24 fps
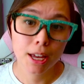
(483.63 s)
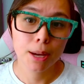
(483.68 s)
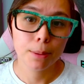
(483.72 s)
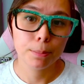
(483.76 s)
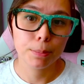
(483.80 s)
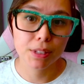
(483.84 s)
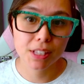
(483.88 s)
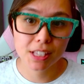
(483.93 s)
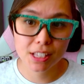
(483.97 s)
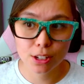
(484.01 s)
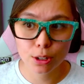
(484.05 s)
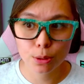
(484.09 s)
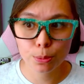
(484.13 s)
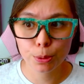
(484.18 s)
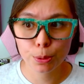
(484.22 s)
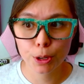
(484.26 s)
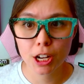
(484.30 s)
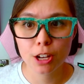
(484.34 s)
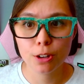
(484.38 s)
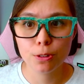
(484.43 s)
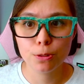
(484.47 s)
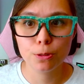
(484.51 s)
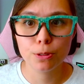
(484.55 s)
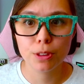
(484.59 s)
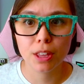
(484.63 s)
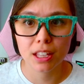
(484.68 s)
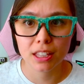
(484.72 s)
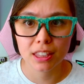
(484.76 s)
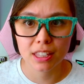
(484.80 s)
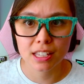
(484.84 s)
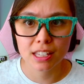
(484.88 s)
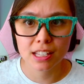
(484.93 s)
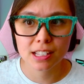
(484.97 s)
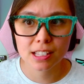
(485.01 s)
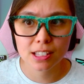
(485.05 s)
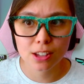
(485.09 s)
but still pretty cool that
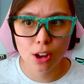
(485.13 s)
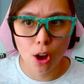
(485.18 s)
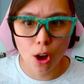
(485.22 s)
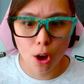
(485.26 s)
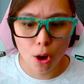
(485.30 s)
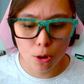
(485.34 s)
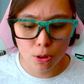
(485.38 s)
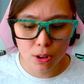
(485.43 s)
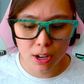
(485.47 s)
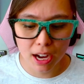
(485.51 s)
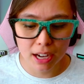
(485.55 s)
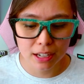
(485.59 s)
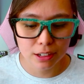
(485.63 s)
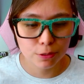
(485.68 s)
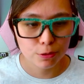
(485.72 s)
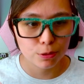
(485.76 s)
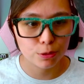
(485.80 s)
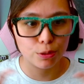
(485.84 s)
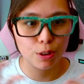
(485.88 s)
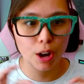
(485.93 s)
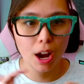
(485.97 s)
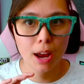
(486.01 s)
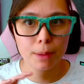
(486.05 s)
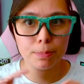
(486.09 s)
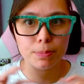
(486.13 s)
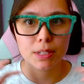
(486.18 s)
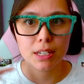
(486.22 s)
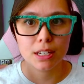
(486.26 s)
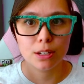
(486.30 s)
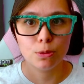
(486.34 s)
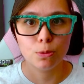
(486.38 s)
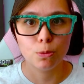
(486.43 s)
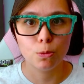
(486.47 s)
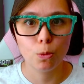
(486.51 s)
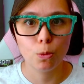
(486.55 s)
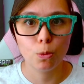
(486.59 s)
it's all kind of wrapped
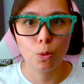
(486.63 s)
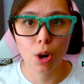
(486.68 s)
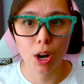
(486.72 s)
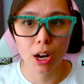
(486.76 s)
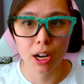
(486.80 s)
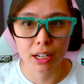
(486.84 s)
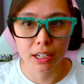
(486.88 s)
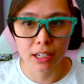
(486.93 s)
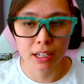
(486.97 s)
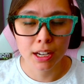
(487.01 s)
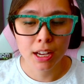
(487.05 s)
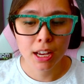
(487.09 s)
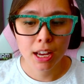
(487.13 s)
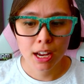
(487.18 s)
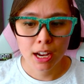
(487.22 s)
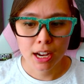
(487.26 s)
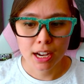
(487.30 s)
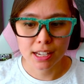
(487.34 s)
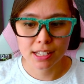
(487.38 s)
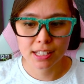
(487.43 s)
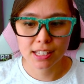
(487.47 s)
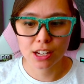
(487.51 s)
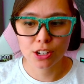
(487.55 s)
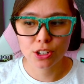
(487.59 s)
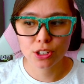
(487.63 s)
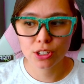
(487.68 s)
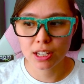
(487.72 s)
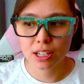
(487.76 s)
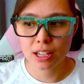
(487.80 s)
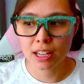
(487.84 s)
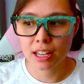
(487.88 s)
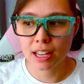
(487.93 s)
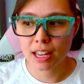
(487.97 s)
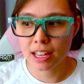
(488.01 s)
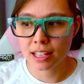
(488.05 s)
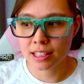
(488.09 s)
in one.
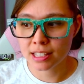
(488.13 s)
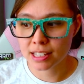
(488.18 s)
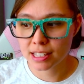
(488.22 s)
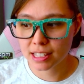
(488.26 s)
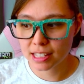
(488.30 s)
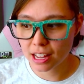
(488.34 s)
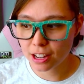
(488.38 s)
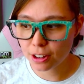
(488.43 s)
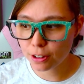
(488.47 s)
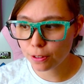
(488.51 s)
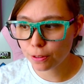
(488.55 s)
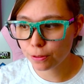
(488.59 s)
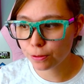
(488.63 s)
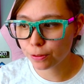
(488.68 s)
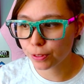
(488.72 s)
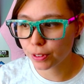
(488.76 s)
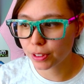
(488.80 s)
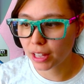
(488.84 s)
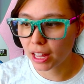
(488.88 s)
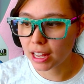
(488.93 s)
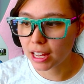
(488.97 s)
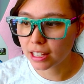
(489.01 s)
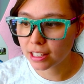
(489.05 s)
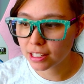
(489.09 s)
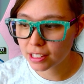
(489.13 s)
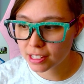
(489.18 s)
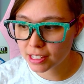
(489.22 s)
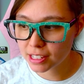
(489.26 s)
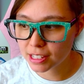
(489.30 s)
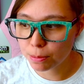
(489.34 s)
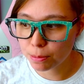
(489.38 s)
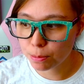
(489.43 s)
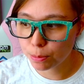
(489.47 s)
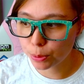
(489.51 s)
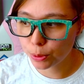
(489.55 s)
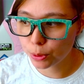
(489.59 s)
Essentially, instead of like
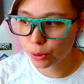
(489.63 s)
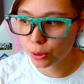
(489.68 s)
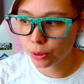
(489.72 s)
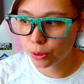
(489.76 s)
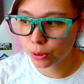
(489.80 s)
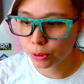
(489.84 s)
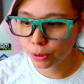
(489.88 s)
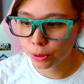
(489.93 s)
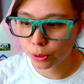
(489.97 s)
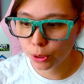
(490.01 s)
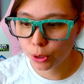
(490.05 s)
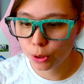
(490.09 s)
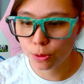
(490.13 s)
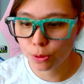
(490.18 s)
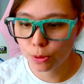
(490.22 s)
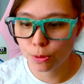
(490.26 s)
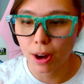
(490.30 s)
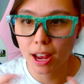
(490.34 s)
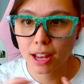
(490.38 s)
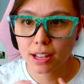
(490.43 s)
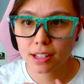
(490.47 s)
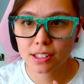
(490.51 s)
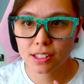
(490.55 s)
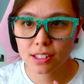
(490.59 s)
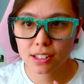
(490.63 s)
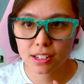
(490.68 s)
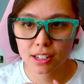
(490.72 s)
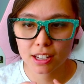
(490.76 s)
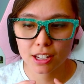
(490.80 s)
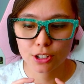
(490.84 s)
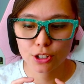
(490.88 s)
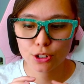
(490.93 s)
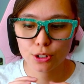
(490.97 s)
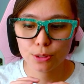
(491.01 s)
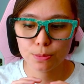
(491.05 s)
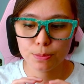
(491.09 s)
simple quest,
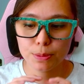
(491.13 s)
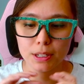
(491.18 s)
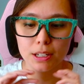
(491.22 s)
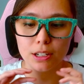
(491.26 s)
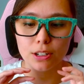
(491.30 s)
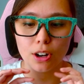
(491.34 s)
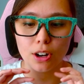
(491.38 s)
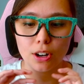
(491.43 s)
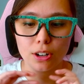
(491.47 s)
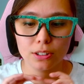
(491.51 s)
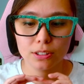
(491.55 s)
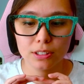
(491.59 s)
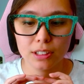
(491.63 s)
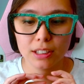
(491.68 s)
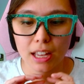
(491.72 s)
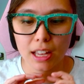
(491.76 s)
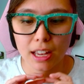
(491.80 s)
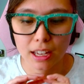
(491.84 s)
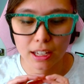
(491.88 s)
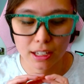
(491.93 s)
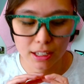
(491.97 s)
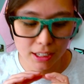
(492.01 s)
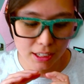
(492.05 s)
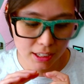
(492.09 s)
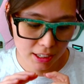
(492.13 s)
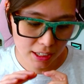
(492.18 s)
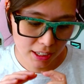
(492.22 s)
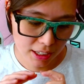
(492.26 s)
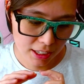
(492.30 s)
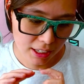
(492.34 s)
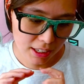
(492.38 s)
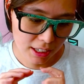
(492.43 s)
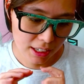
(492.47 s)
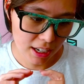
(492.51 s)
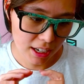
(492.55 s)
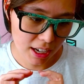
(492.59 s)
it should be called like,
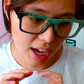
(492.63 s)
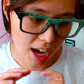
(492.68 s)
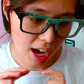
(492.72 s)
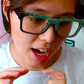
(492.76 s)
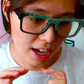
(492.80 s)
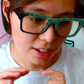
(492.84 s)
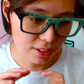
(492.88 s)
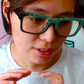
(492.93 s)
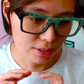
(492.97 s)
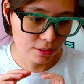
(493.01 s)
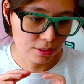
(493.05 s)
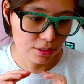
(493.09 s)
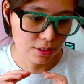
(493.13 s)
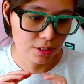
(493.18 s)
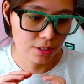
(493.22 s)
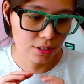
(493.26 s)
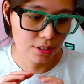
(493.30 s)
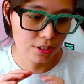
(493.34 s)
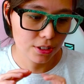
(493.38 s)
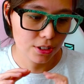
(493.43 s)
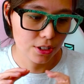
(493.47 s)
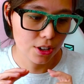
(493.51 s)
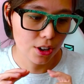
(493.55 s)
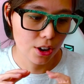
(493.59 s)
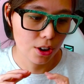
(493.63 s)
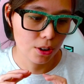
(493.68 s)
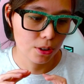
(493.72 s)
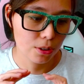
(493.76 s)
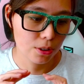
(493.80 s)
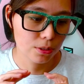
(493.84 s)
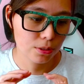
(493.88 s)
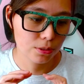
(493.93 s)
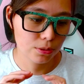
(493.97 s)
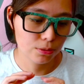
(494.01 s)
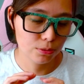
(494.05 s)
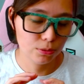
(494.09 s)
I don't
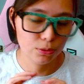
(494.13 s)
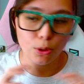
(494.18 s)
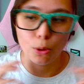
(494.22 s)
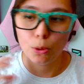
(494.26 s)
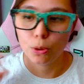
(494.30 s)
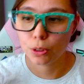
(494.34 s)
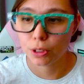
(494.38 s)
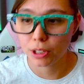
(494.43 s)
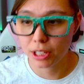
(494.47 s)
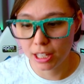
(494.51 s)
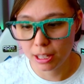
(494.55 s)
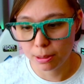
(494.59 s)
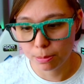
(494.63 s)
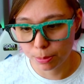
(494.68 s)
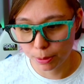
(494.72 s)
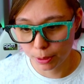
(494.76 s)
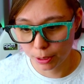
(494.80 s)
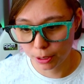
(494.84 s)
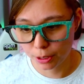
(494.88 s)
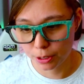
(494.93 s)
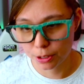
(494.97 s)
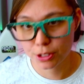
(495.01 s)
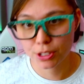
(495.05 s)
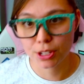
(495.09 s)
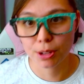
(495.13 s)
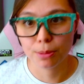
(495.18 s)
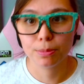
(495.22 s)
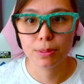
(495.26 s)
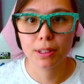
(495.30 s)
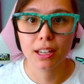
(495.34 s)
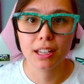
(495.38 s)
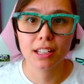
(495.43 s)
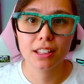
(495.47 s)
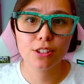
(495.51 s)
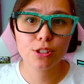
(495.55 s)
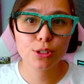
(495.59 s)
know, lore keeper or
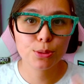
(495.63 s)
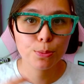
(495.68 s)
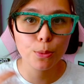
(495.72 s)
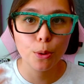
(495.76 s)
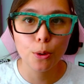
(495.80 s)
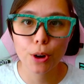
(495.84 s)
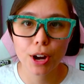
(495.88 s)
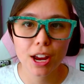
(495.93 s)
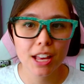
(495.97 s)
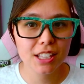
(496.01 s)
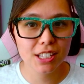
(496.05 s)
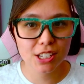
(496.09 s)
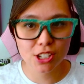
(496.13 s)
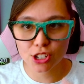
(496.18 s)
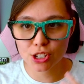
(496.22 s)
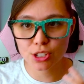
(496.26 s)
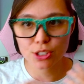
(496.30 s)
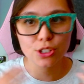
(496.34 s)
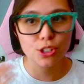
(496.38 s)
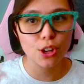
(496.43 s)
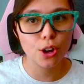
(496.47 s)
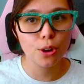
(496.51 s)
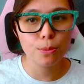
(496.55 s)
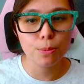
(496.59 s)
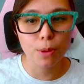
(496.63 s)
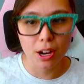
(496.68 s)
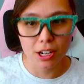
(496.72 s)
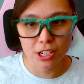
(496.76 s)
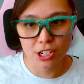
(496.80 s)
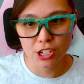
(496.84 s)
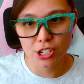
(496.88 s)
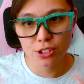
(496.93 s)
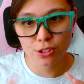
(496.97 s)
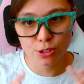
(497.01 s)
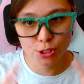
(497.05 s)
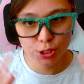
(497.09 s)
something. There's more, it's just so
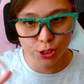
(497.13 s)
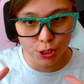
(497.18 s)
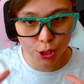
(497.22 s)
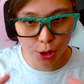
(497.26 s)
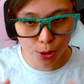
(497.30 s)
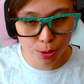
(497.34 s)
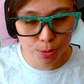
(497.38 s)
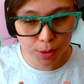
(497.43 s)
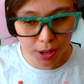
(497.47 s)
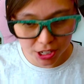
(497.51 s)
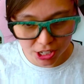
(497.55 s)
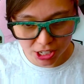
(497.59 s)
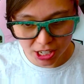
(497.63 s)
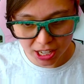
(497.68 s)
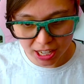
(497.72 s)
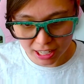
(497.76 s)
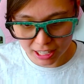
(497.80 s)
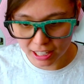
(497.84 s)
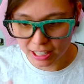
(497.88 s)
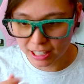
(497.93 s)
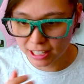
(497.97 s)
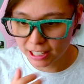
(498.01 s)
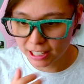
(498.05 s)
much. There's so much in it.